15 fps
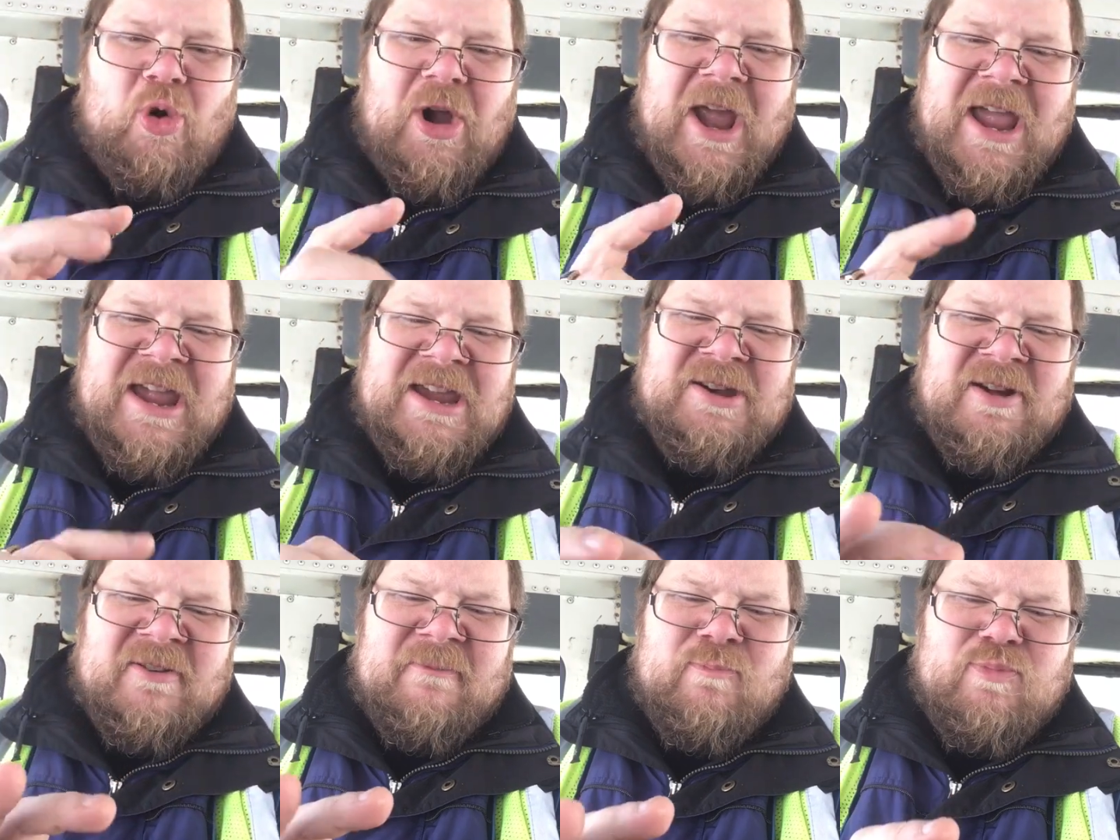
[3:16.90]

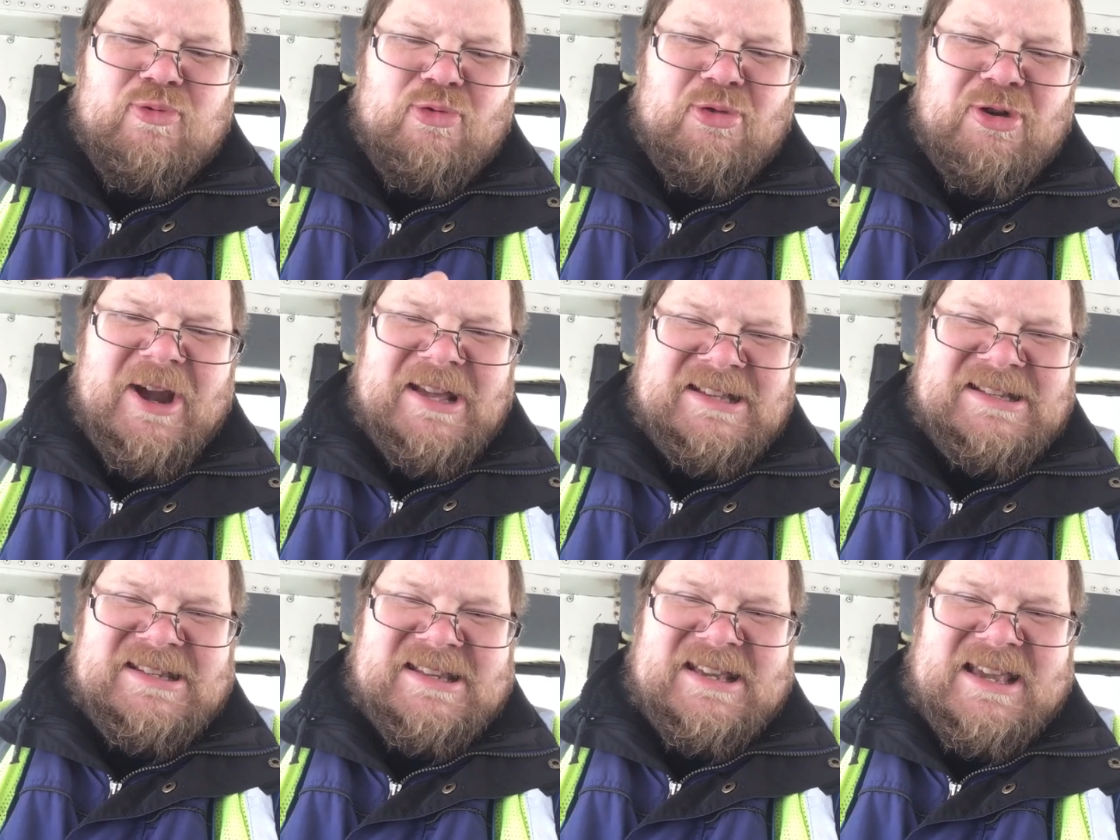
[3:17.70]
rain of
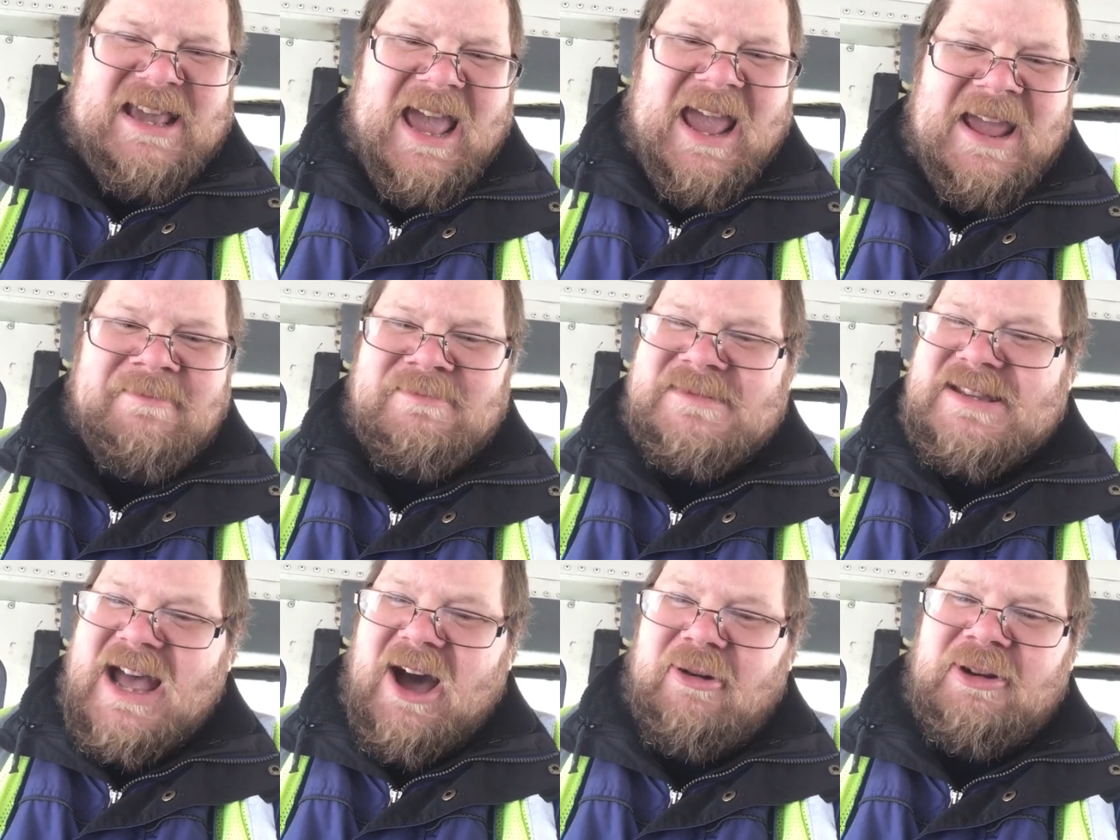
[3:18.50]
bricks came
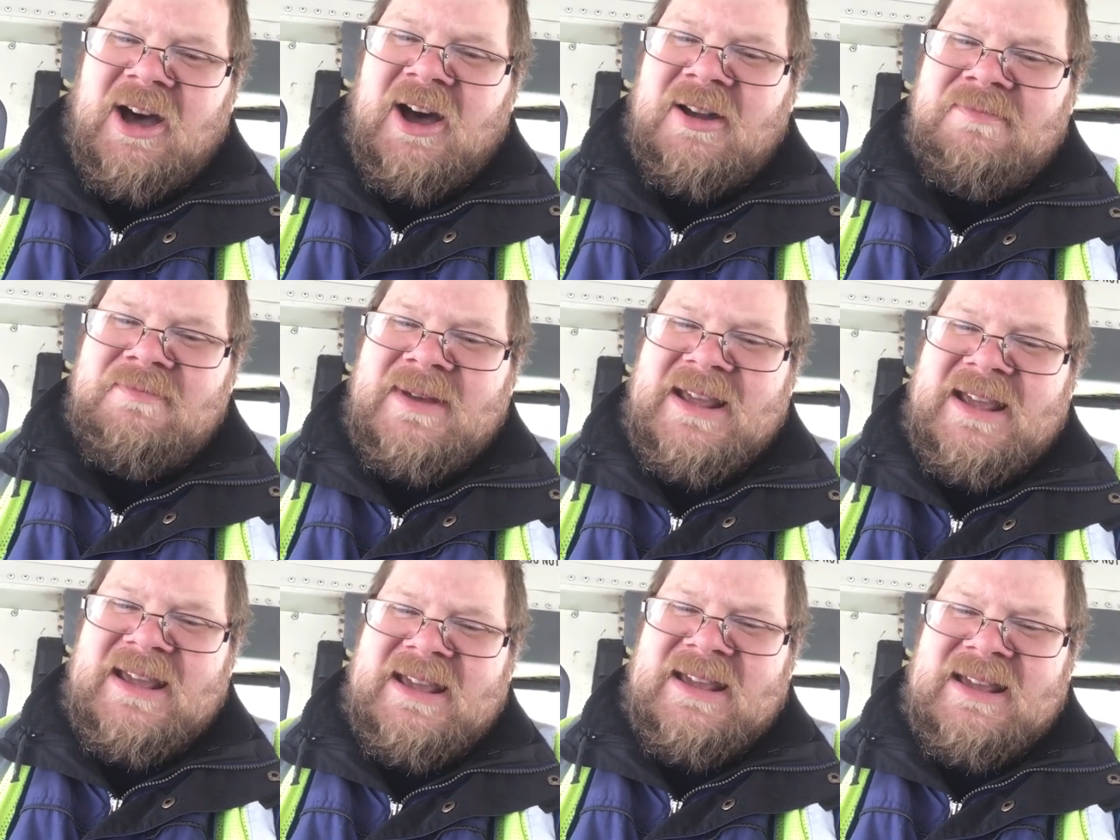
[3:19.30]
down on
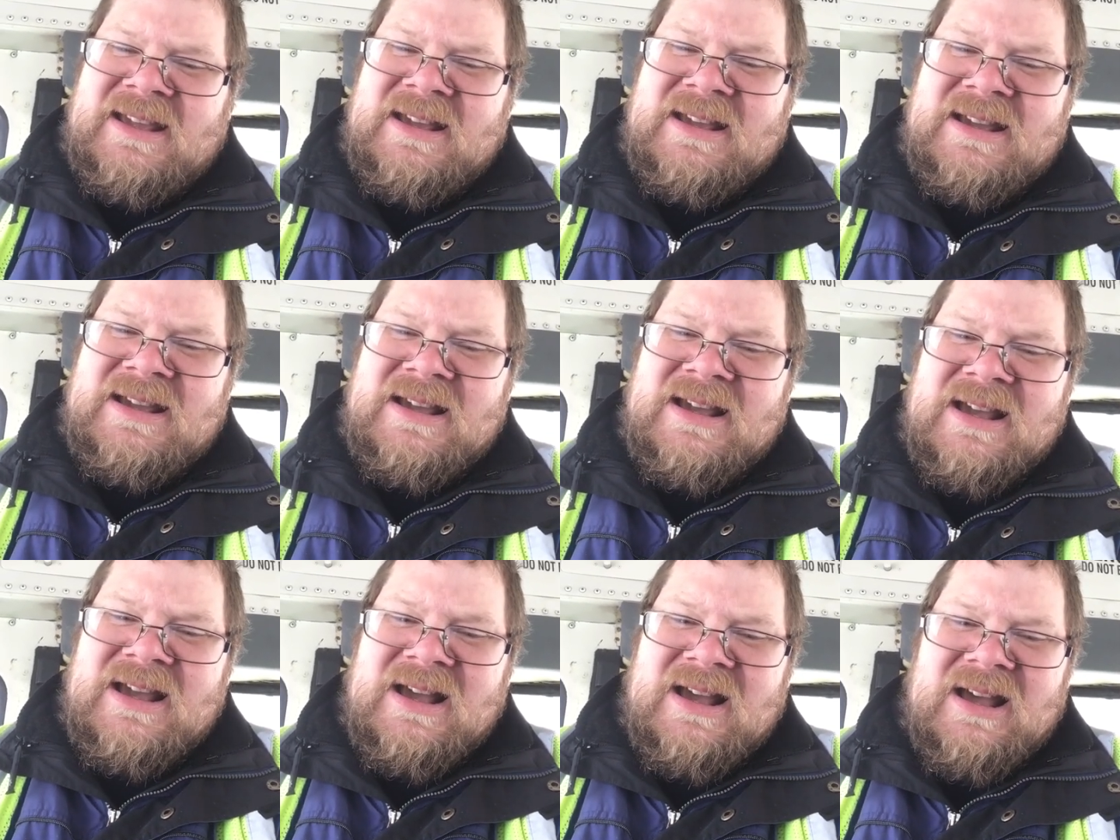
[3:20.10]
me.
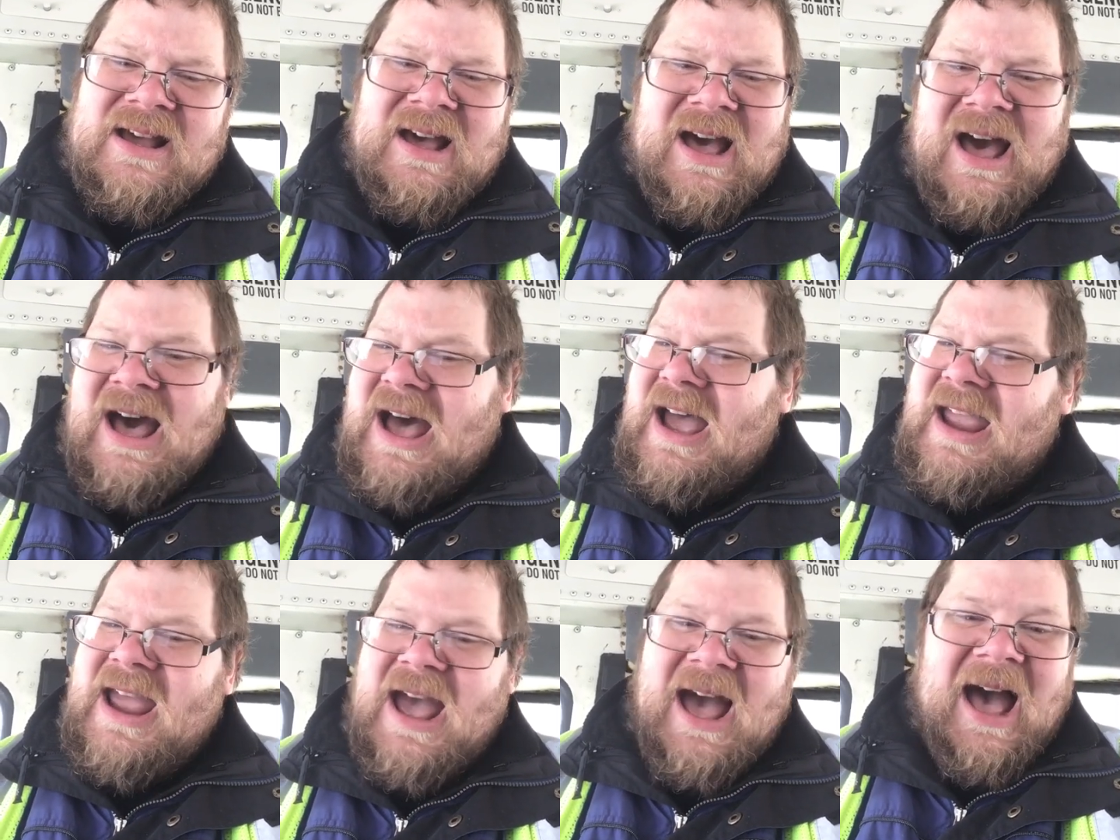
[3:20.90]

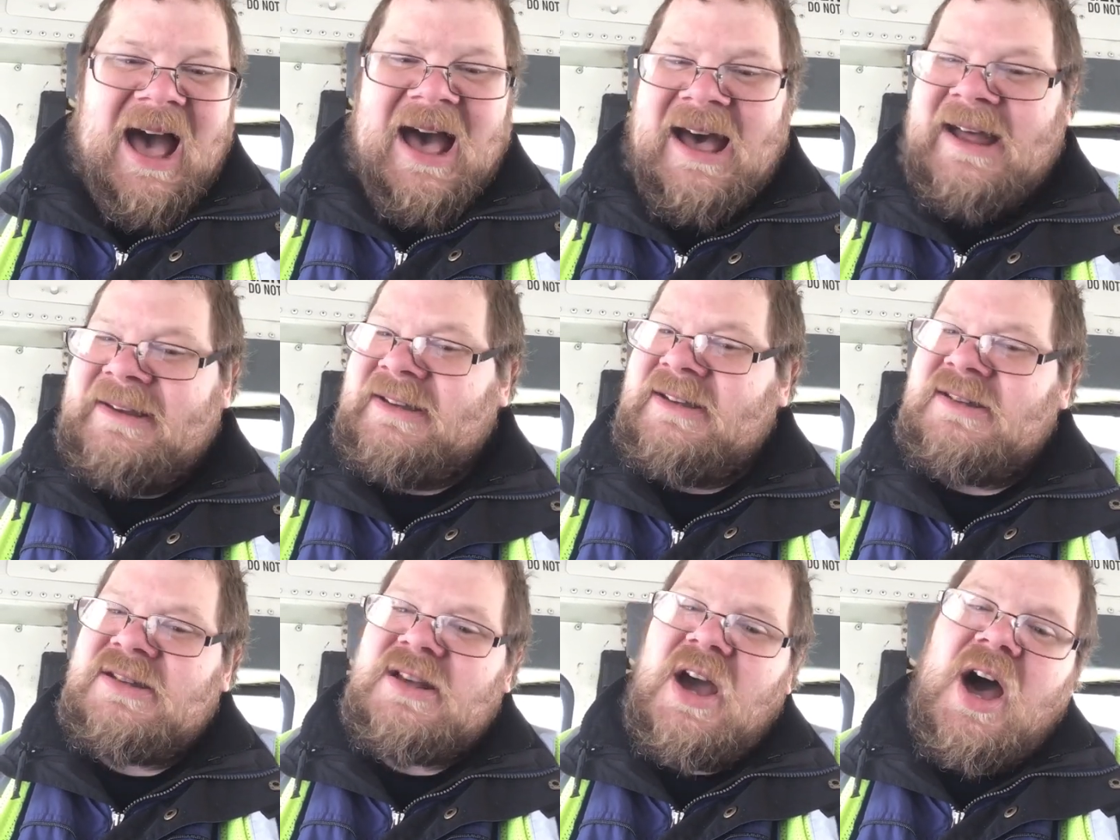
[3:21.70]
I
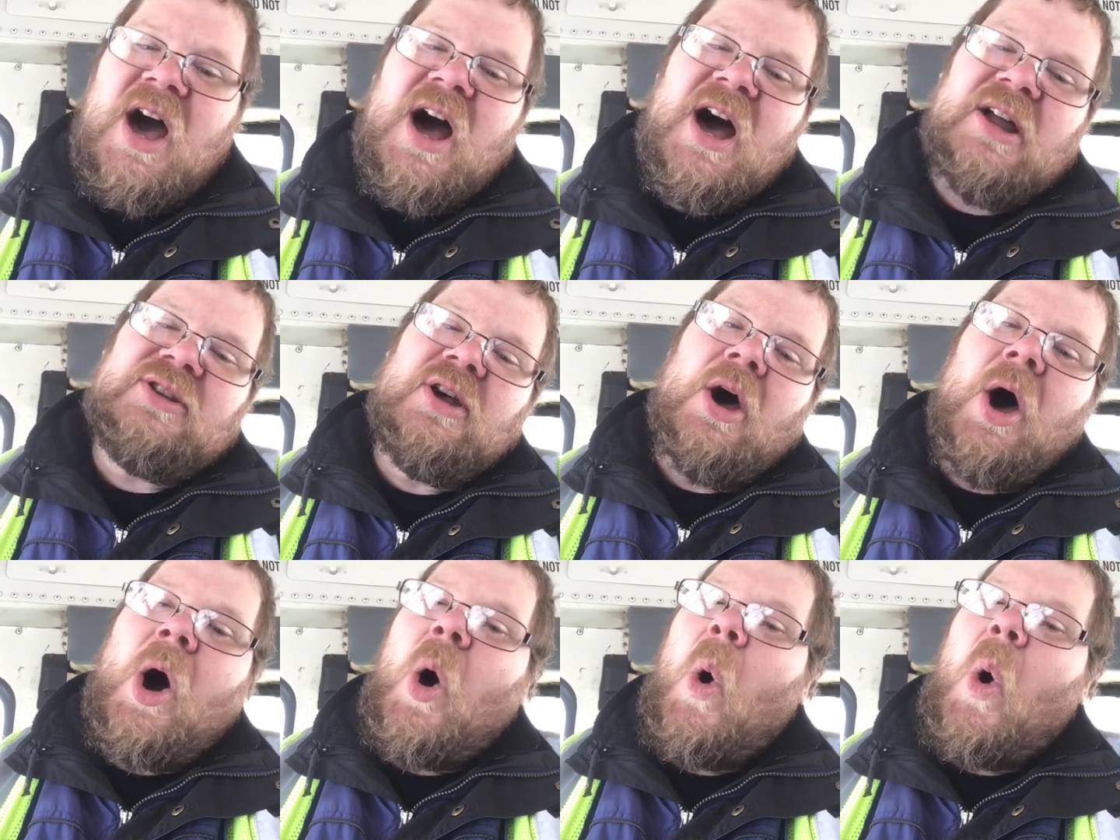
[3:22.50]
hadn't got a